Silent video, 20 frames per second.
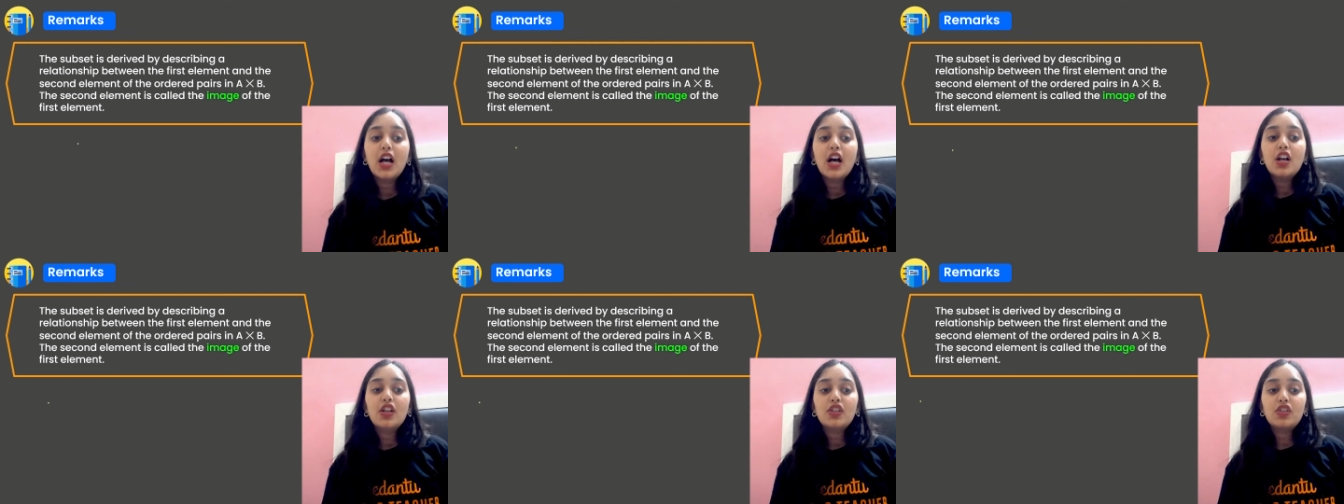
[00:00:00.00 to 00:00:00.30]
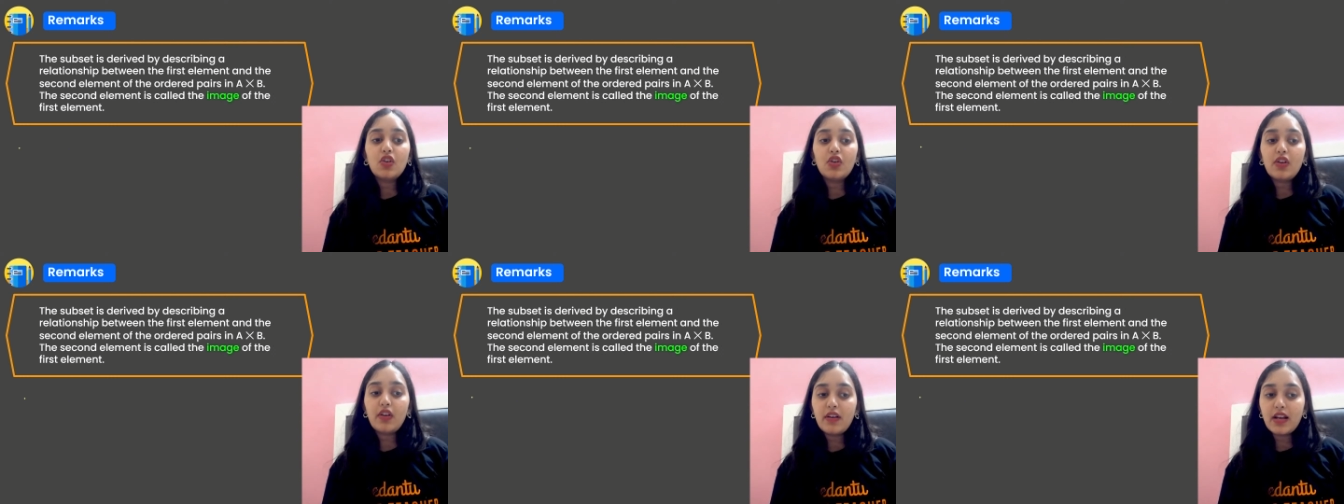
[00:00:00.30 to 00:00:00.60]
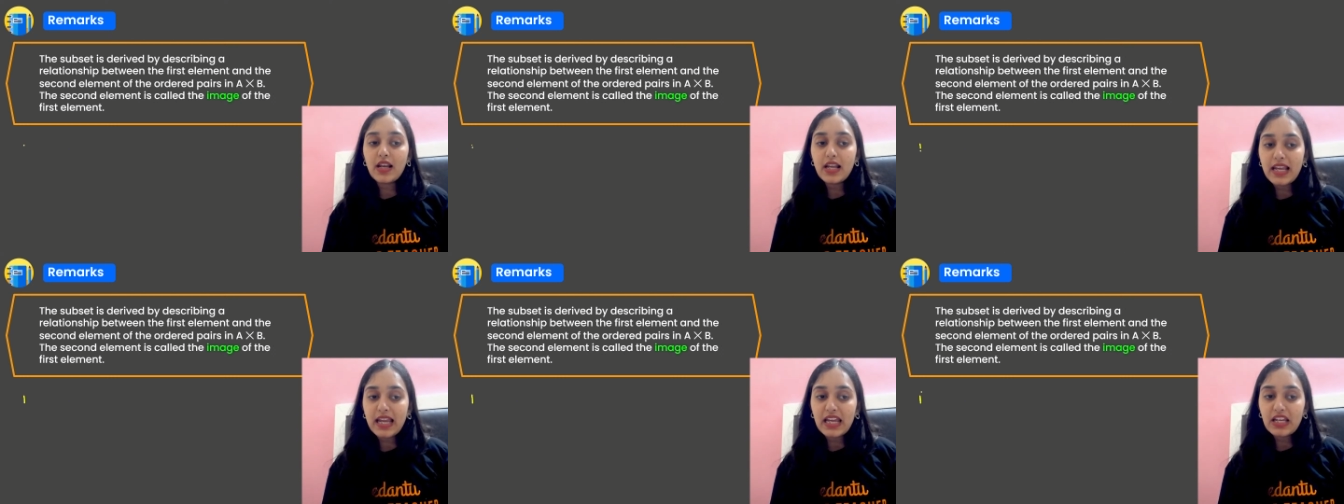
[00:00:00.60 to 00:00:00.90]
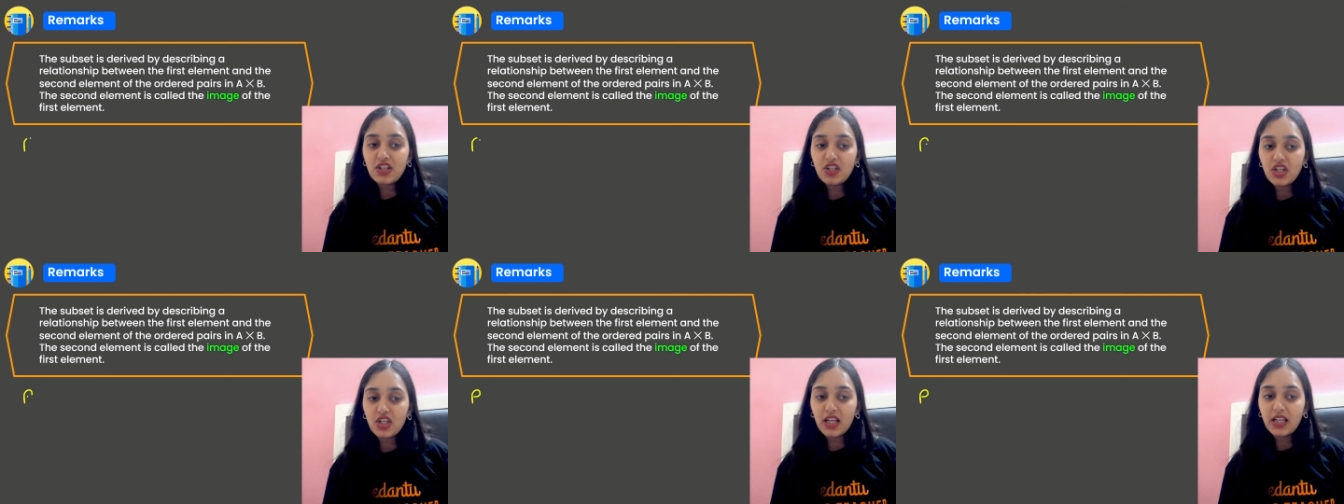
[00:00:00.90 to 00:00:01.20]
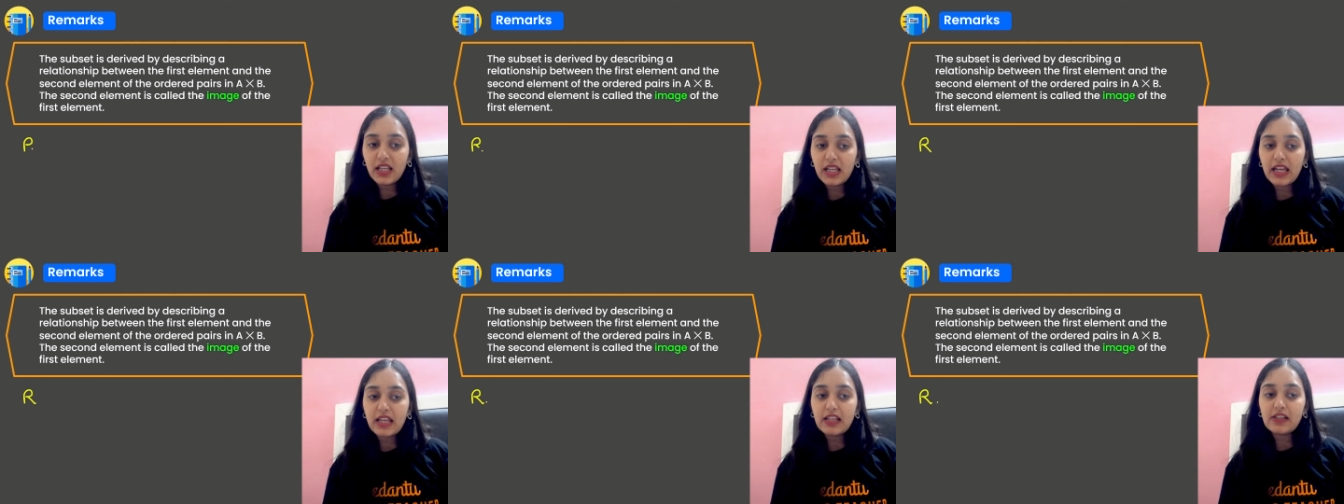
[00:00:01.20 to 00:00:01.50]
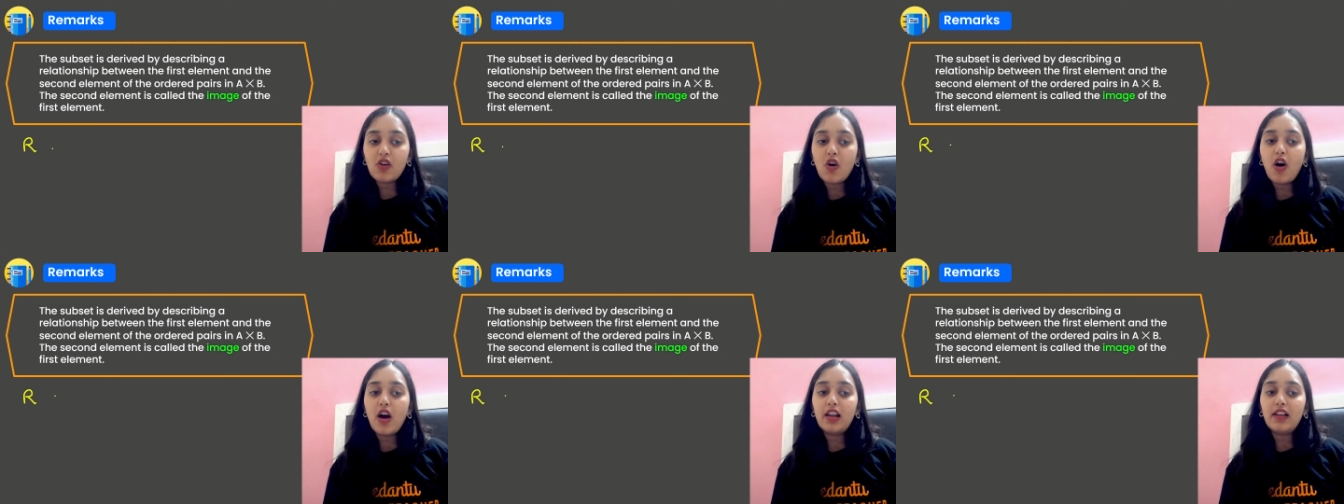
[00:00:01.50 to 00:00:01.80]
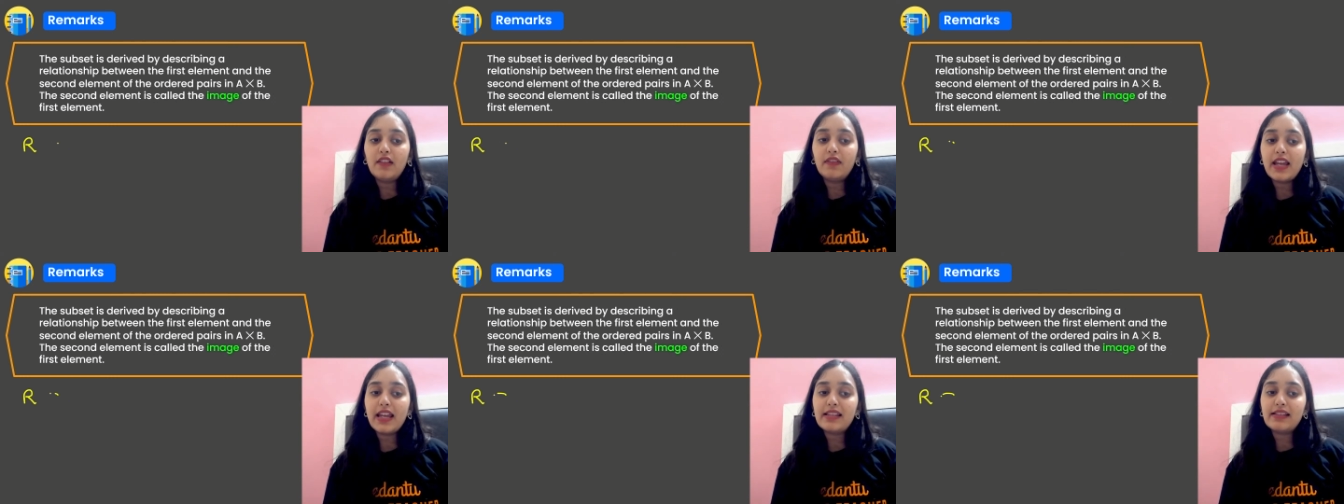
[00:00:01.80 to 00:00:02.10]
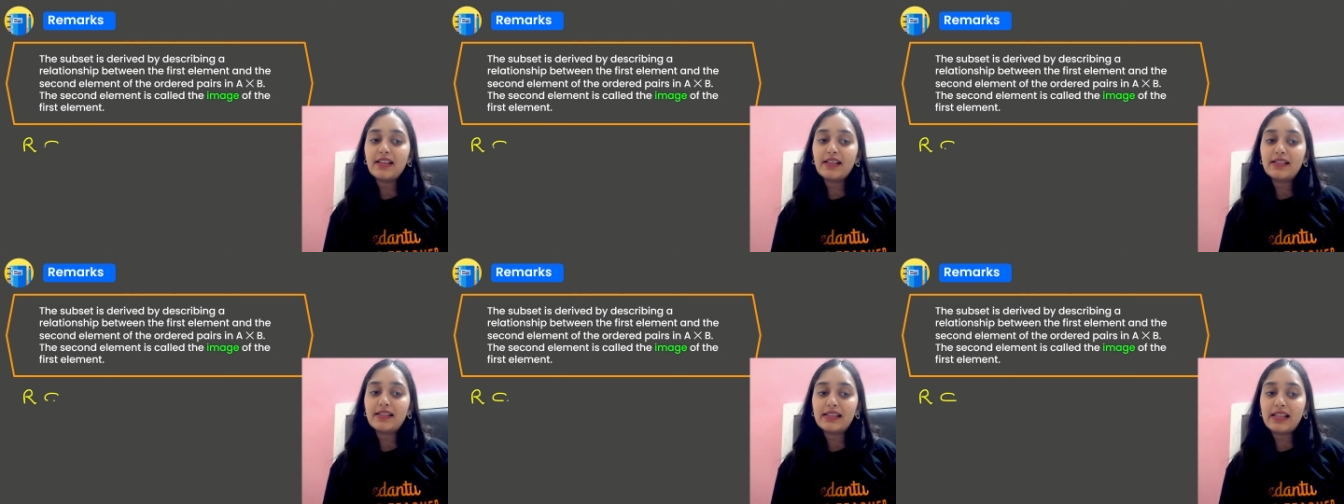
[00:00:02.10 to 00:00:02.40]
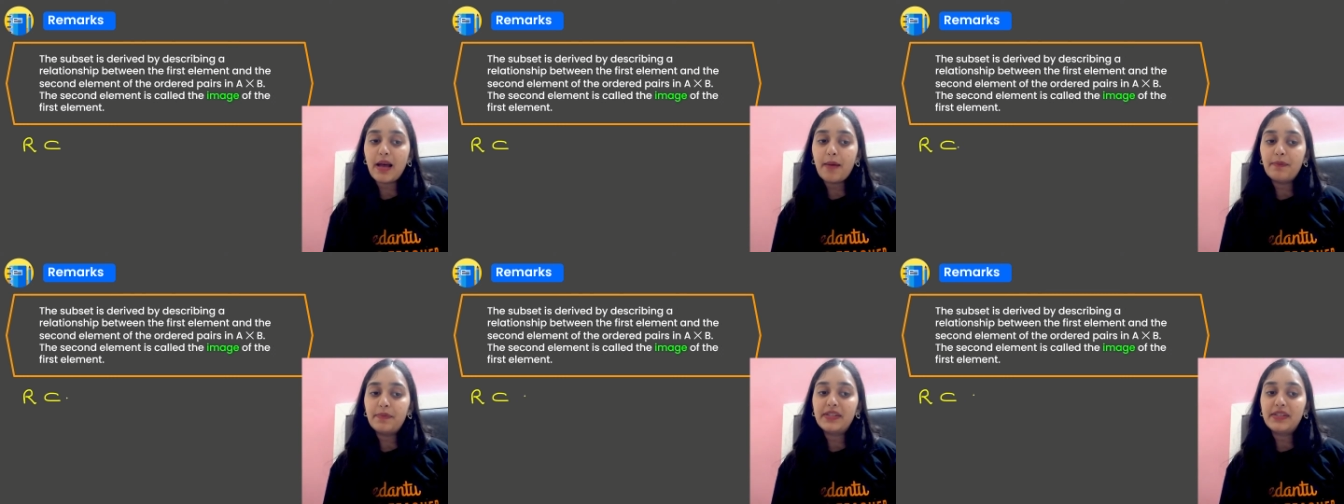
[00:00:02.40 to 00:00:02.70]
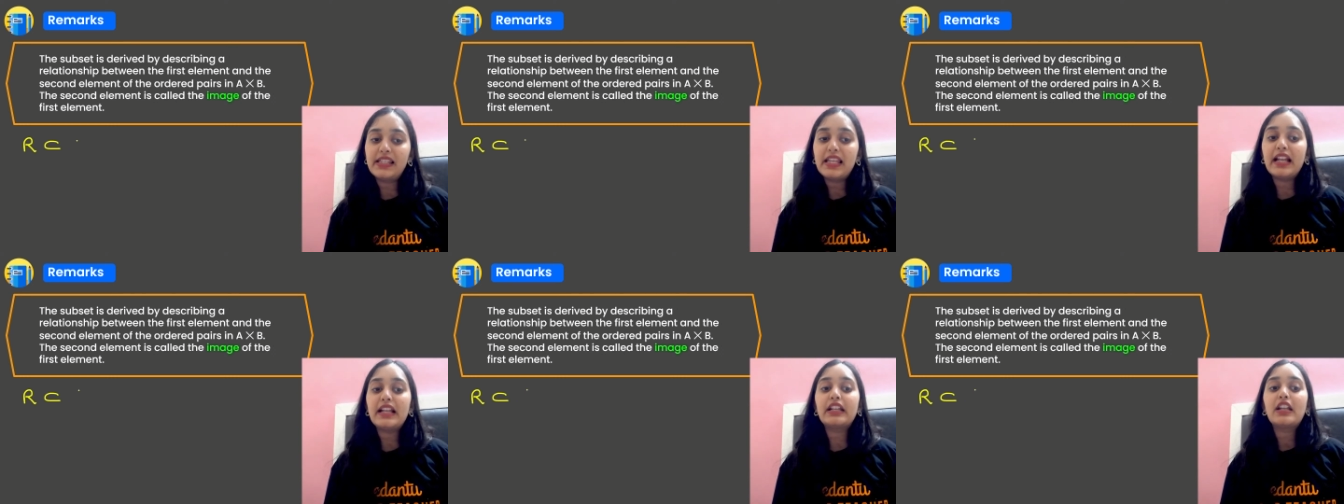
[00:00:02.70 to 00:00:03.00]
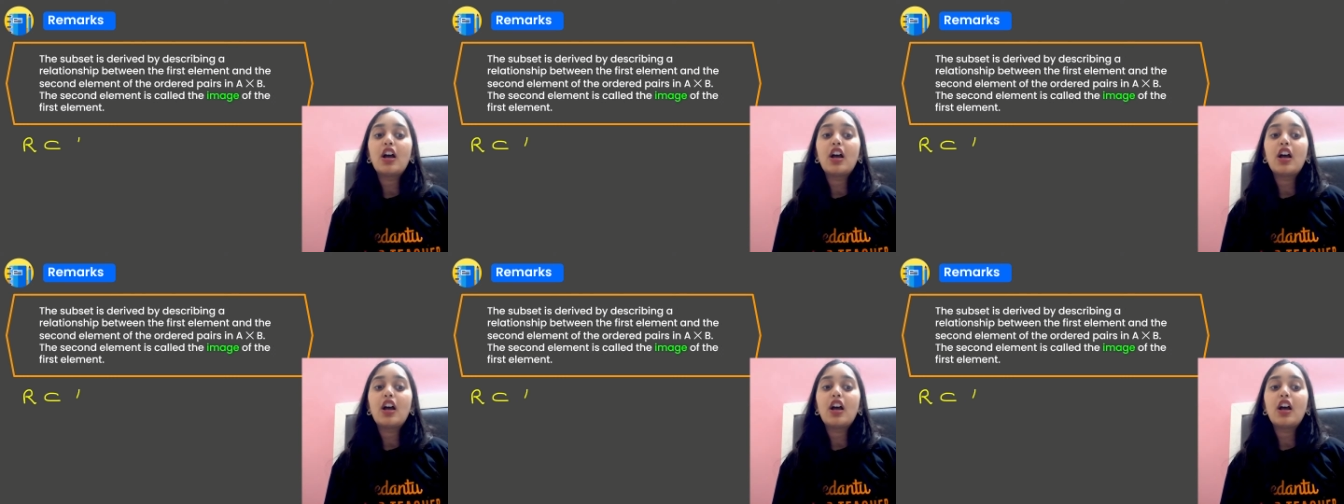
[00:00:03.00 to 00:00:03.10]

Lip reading: So, relation is always a subset